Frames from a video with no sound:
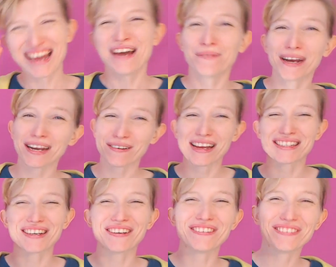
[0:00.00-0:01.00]
But anyway,
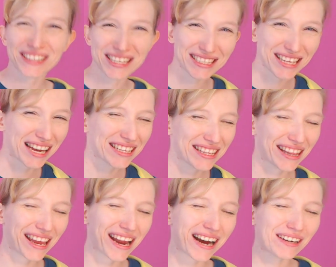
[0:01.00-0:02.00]
so really excited that
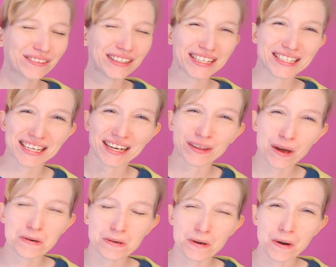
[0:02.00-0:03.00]
they are releasing a
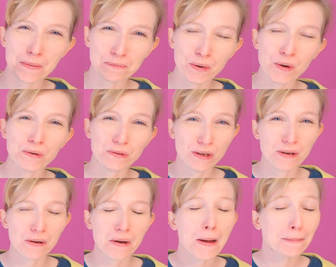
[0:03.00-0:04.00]
lot more
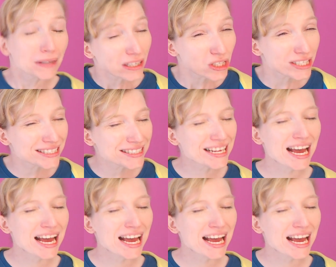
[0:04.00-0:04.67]
new plushes.